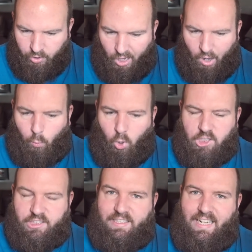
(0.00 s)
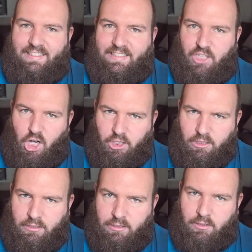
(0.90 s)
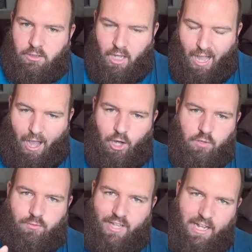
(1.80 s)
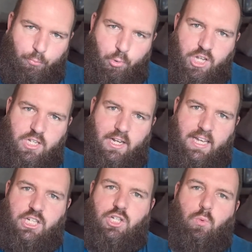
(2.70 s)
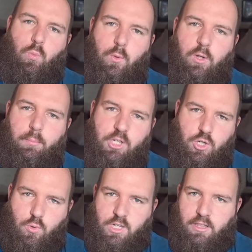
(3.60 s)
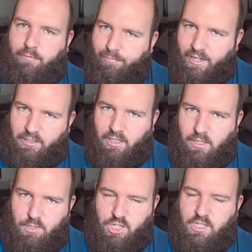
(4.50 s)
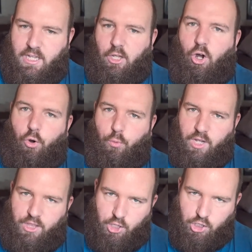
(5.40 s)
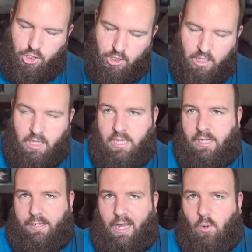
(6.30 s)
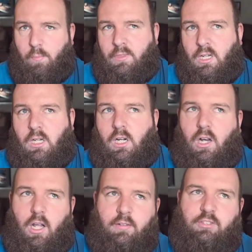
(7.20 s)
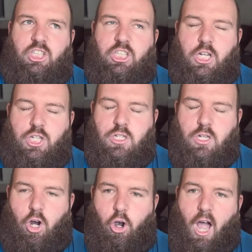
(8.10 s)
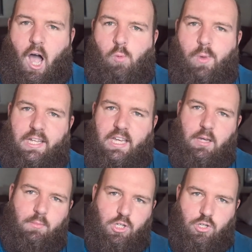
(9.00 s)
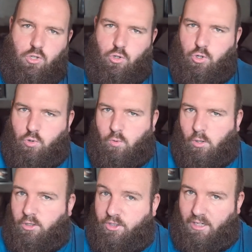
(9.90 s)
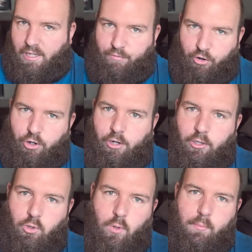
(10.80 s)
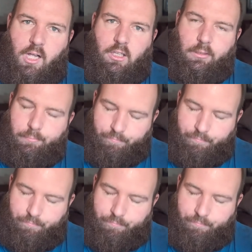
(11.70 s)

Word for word: and once that's done, out of that pre-selection we will be choosing the final images that are retouched. Now, a lot of discussions are how many images do you deliver to a model.